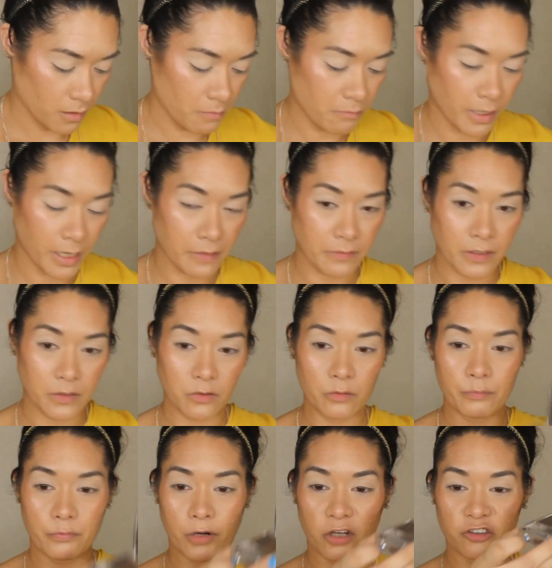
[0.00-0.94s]
my
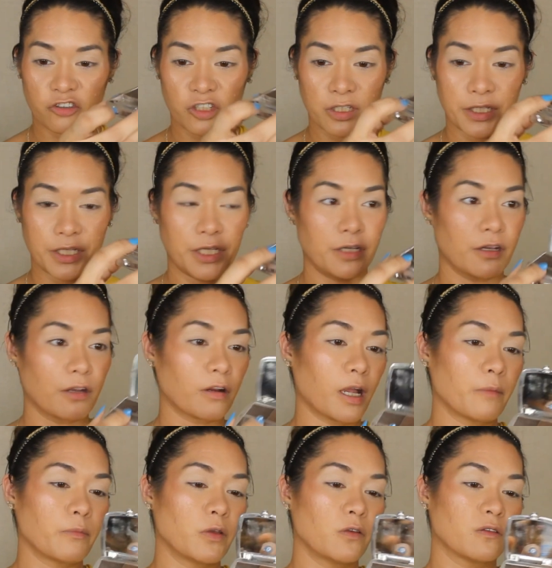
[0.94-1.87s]
little brush in here.
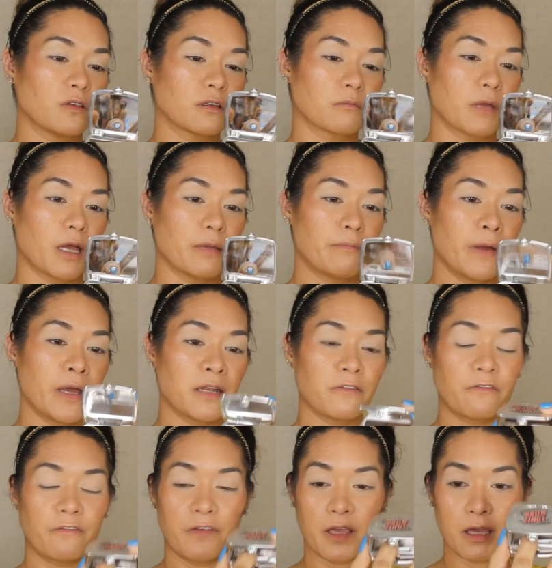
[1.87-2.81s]
I'm using my
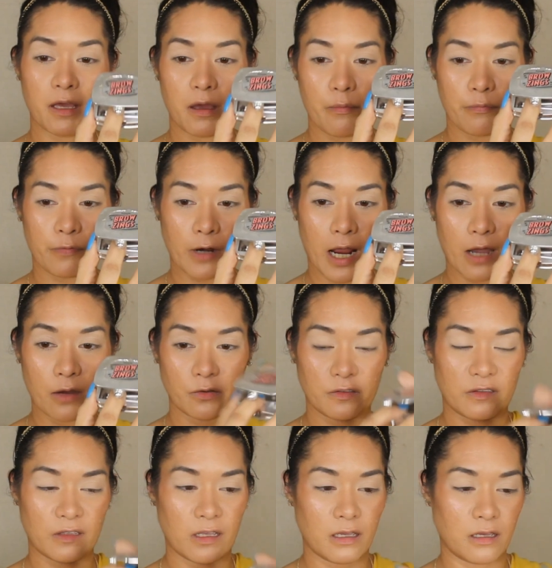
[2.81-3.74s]
Benefit
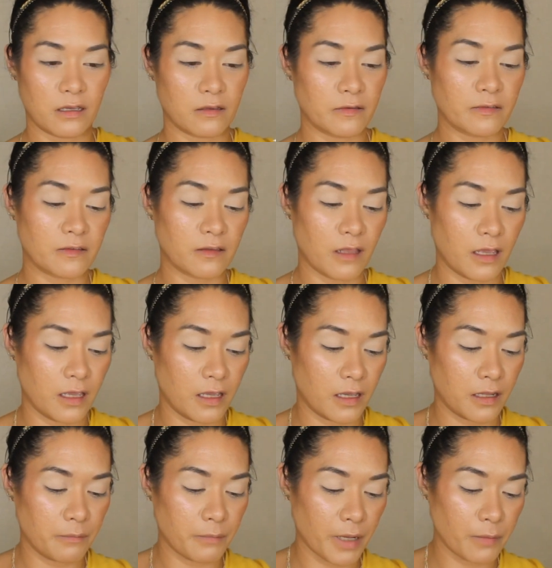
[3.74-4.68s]
Browsings,
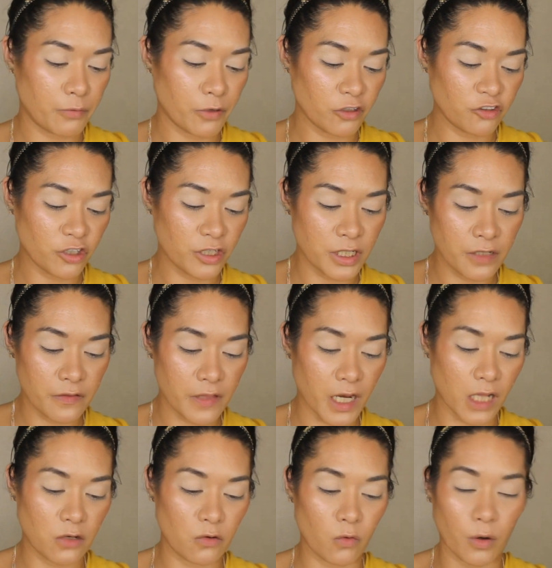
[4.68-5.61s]
and my brush in here
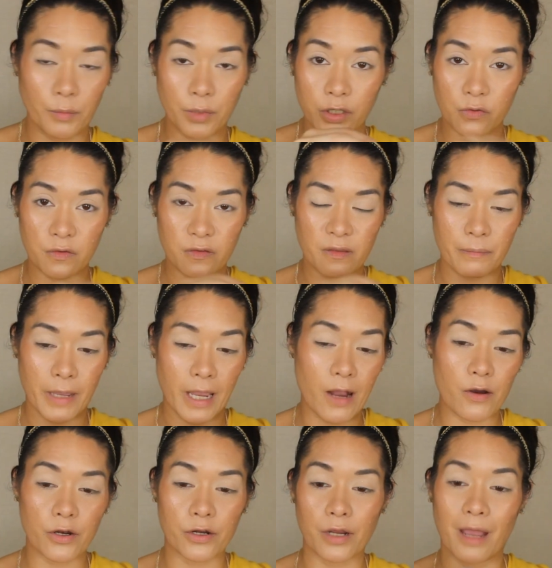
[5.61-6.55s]
that I normally use the
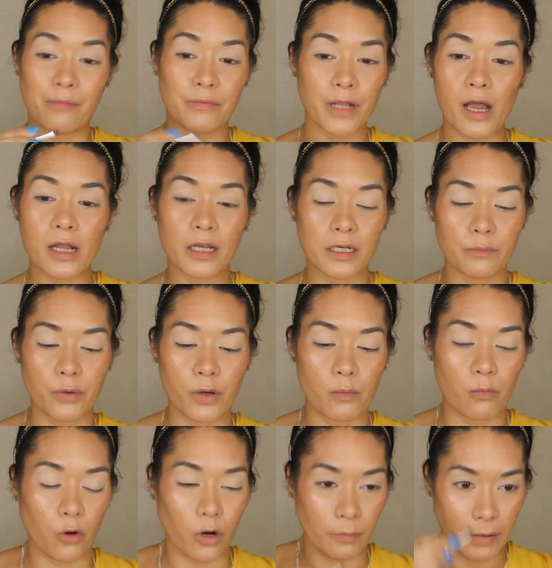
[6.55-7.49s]
powder. I'm not gonna
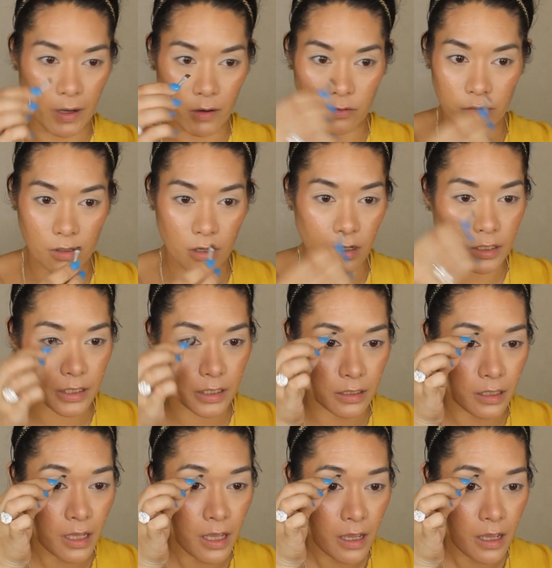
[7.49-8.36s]
put more powder on it,